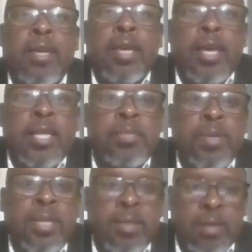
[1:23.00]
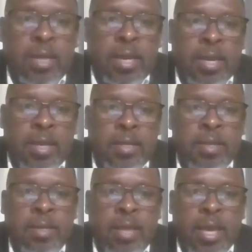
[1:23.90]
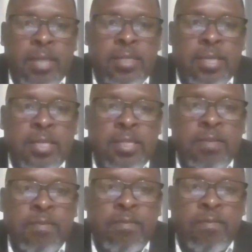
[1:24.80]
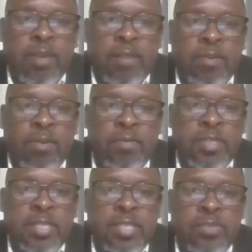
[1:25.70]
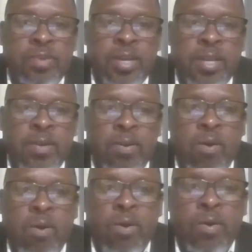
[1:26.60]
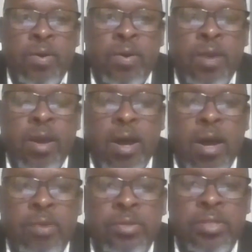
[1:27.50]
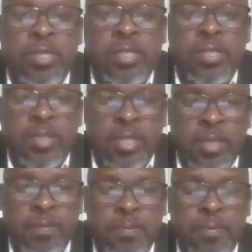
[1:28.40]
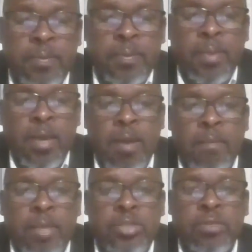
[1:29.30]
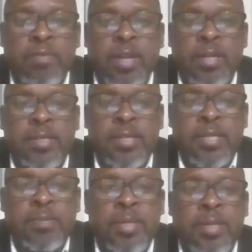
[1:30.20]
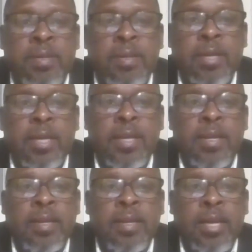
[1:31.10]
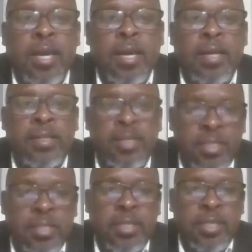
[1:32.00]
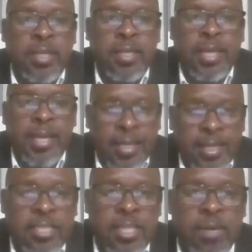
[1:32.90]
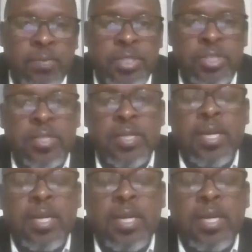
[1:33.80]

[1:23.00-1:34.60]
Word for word: there has been an extensive level of teacher training on how to teach reading. Much of that has been in uh, teaching reading in English language,